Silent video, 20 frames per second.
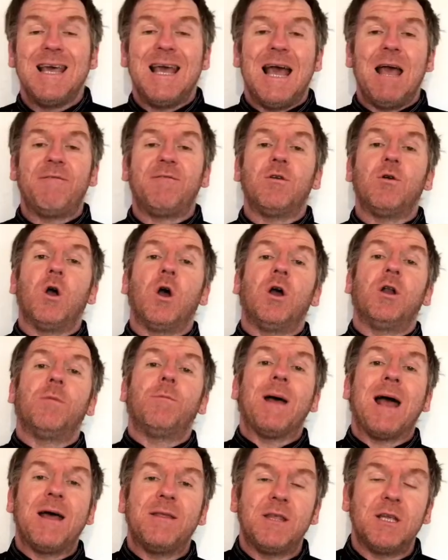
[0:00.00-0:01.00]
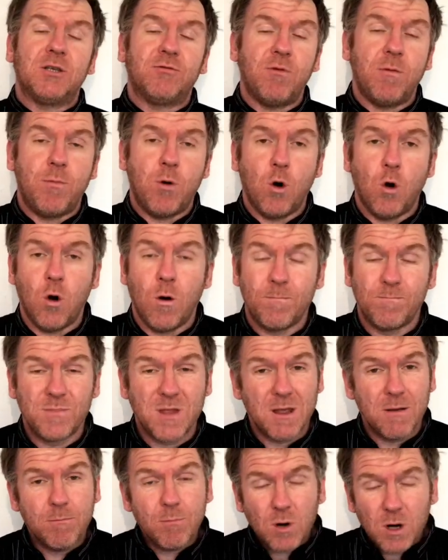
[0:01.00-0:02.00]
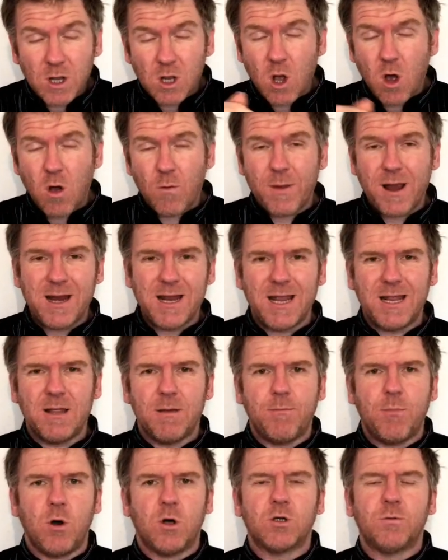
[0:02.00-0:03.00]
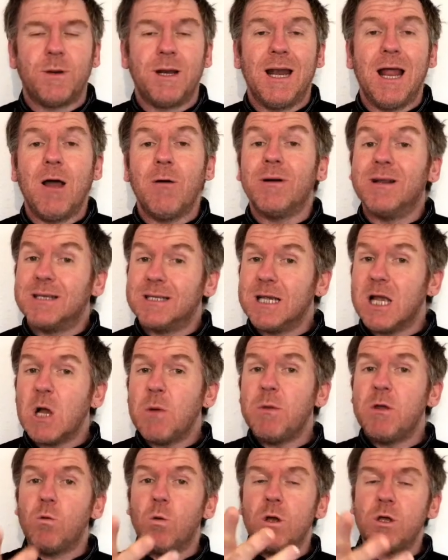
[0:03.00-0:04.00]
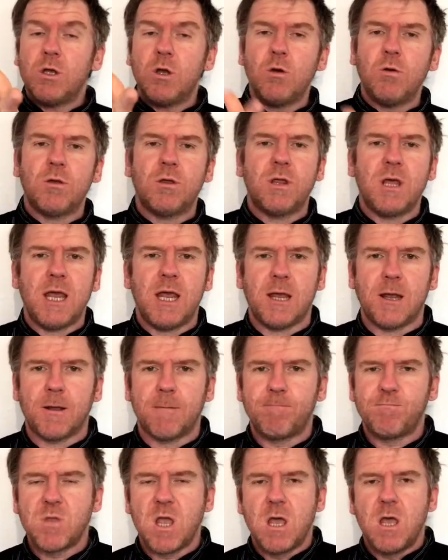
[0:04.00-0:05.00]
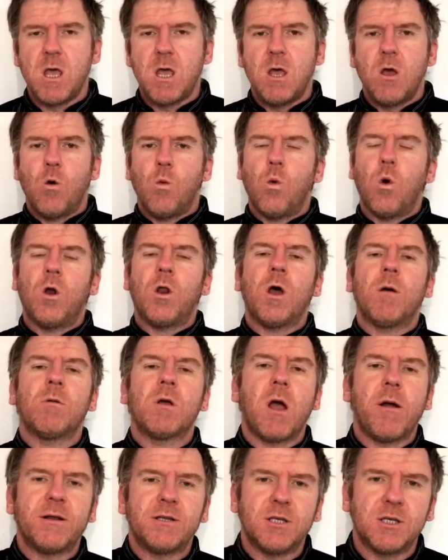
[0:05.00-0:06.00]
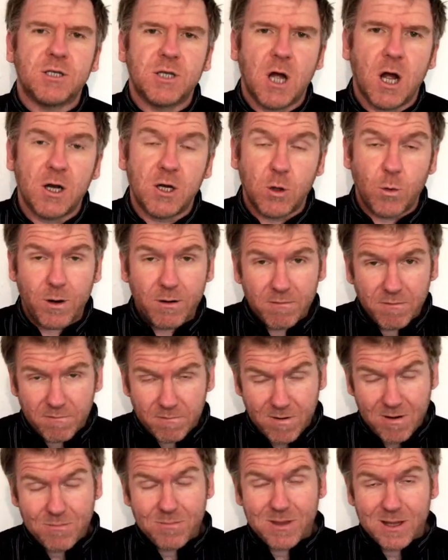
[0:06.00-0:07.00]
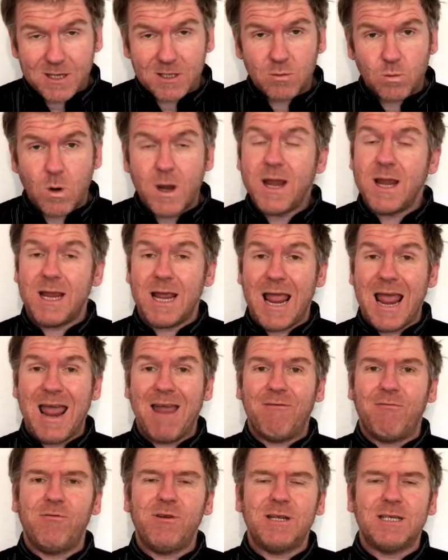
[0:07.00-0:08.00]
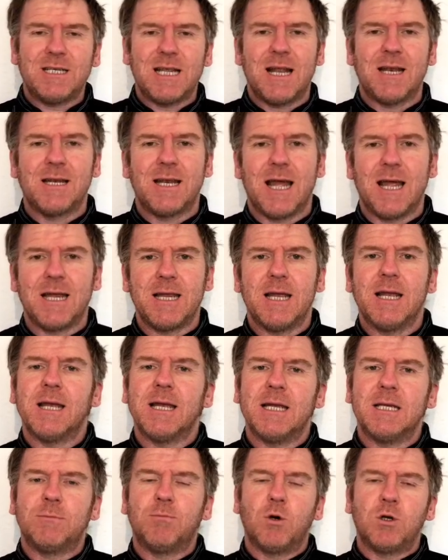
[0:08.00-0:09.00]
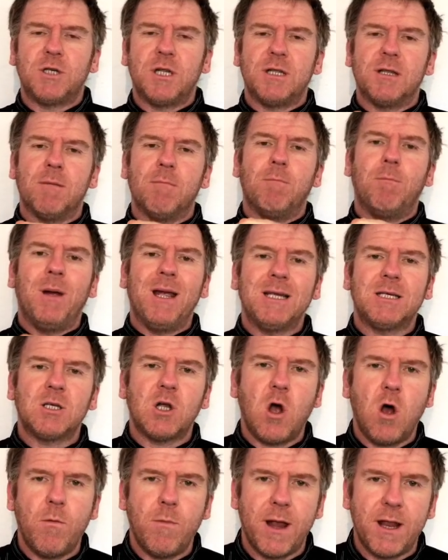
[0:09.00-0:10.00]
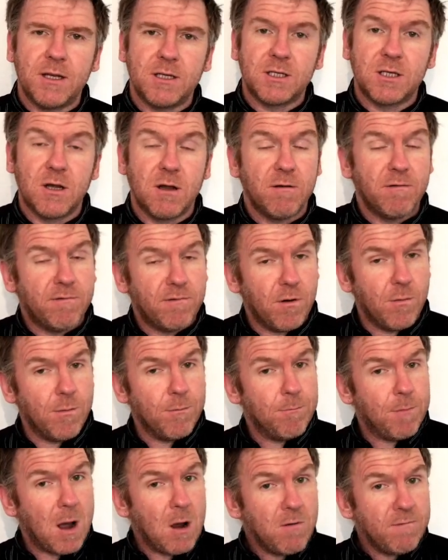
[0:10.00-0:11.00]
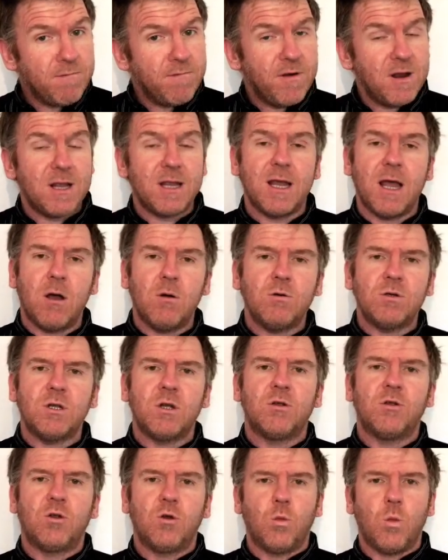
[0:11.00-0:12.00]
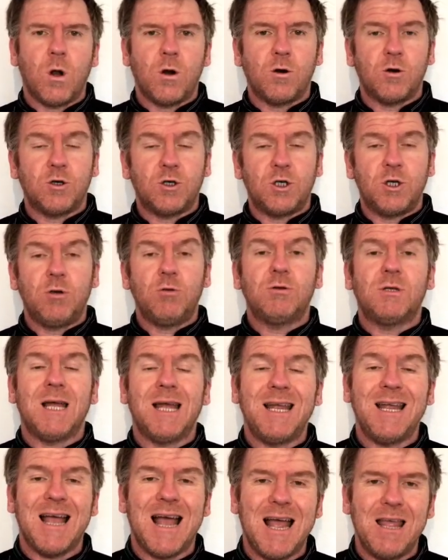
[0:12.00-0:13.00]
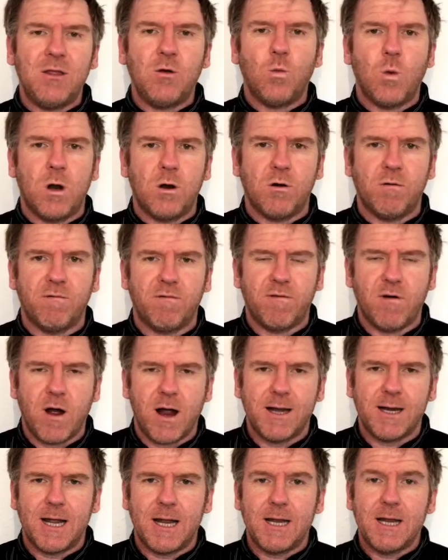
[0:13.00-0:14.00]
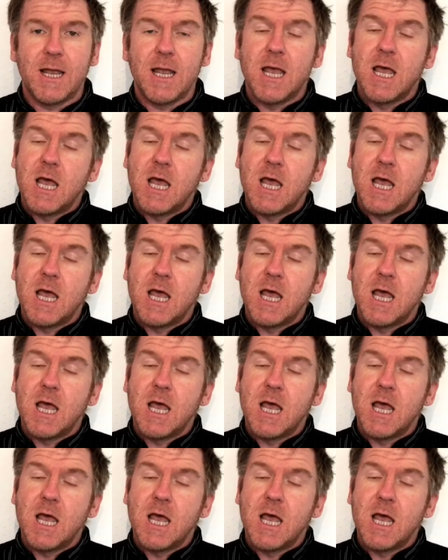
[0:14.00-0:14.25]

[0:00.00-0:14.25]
Have you heard about this report? Put a comment in the box below and tell me what you think. What I'm going to start doing from this week, every Sunday, is putting the best comments from both videos, the one on Tuesday and the one on Friday.